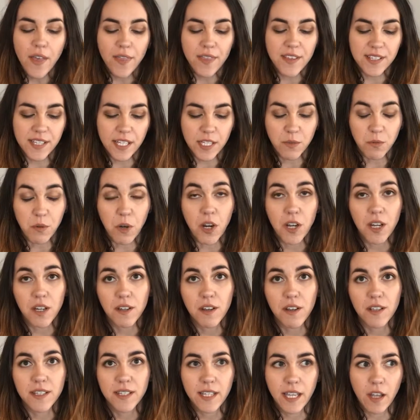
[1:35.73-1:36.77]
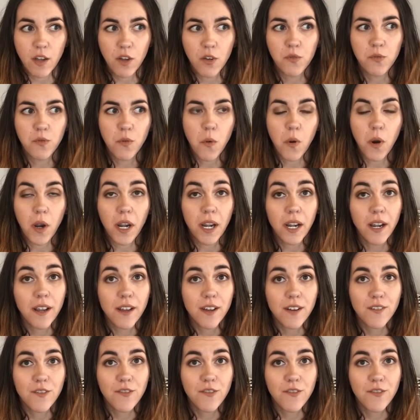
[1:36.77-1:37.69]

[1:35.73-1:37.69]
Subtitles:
the sets were on sale for